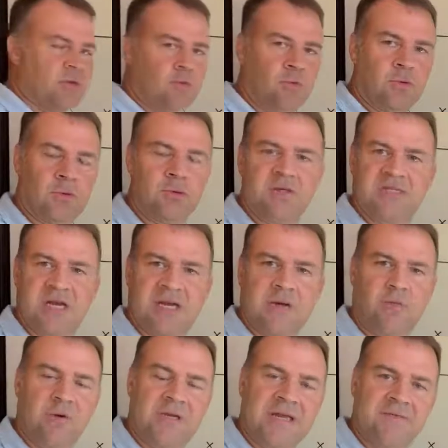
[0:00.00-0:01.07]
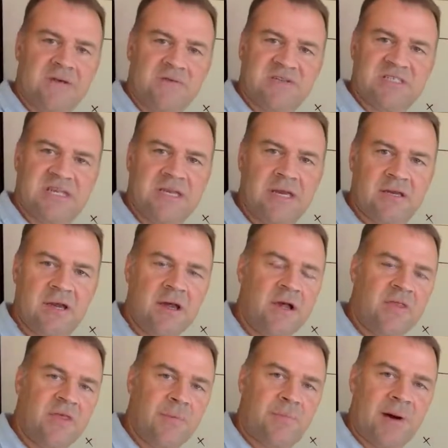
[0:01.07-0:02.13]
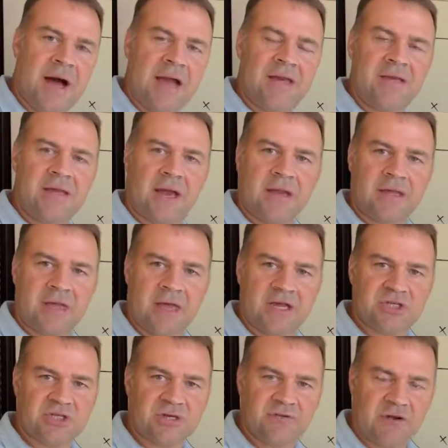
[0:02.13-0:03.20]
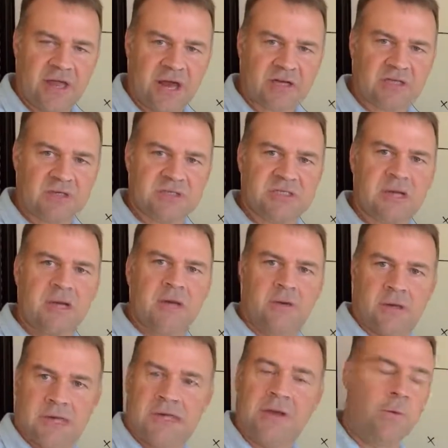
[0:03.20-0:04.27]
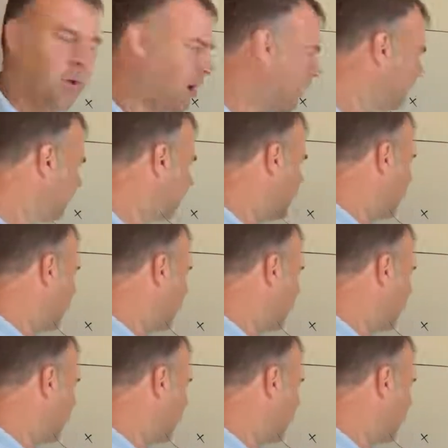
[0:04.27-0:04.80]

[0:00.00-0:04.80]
who said he wouldn't even have seated the Biden delegation of electors, he won.